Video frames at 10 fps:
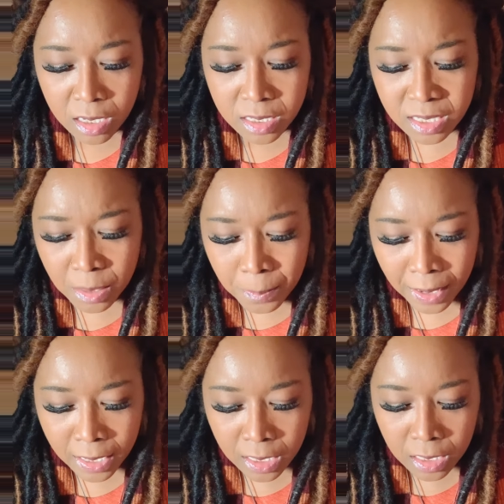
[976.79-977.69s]

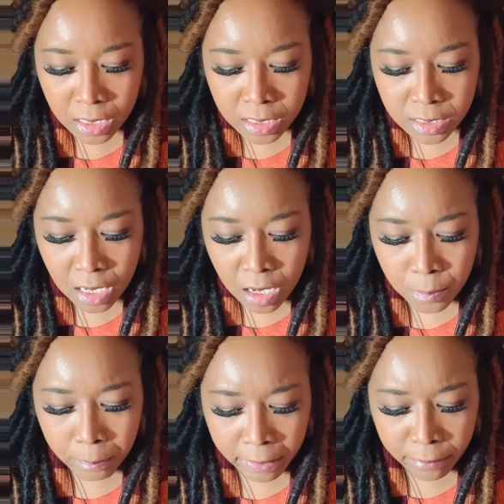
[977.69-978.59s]
Somebody is
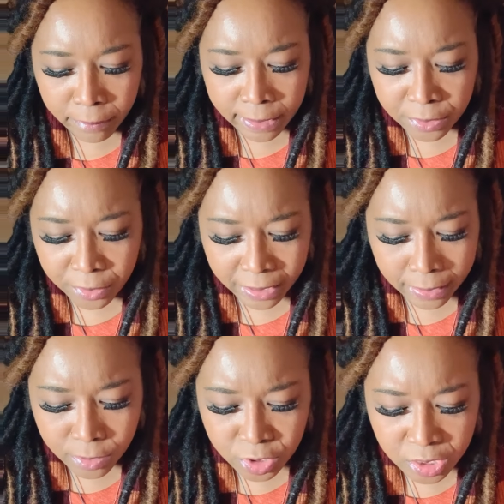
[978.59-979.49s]
mirroring your
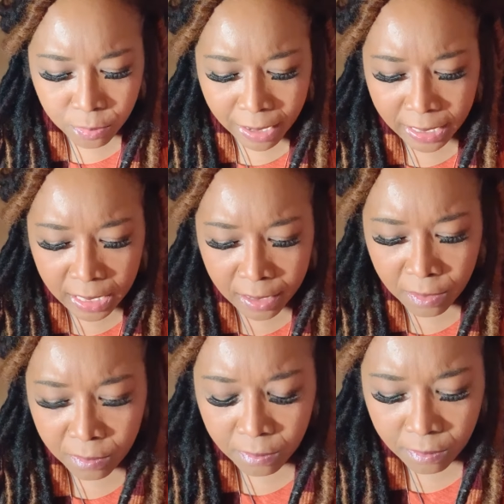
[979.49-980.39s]
energy right
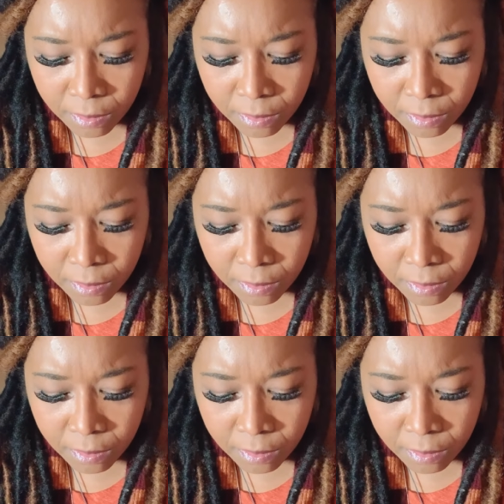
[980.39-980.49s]
now.